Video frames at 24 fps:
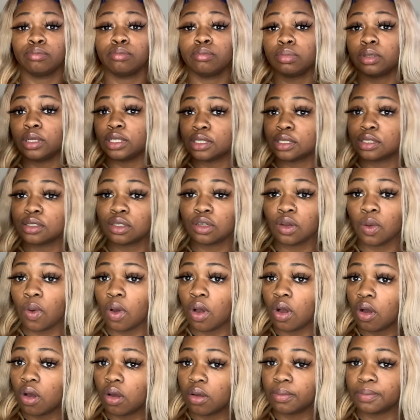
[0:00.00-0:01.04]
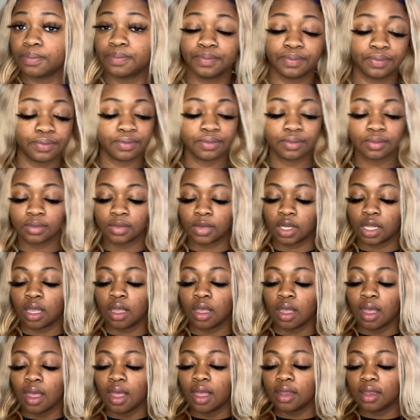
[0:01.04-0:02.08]
Close it to the wall.
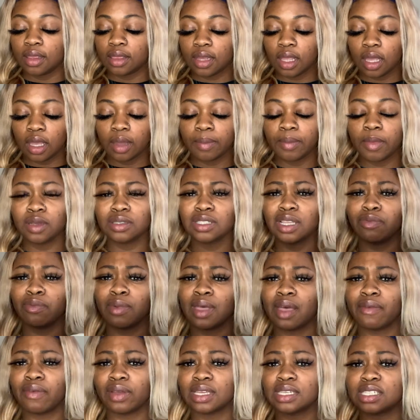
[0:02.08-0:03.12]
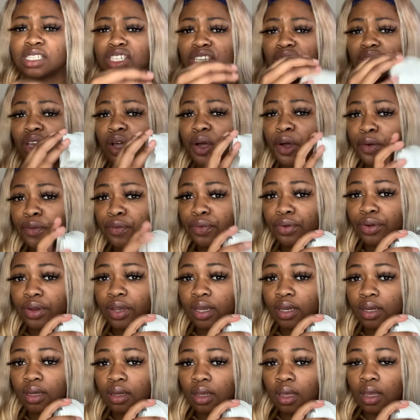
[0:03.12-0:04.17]
Most of them have a sheet over
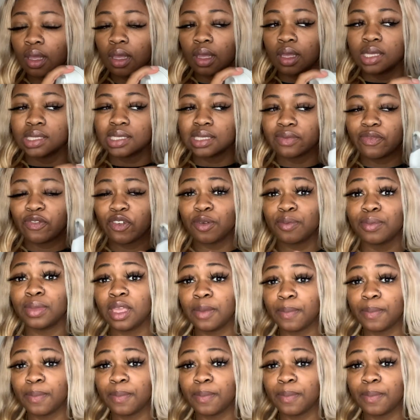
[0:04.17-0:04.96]
it. For me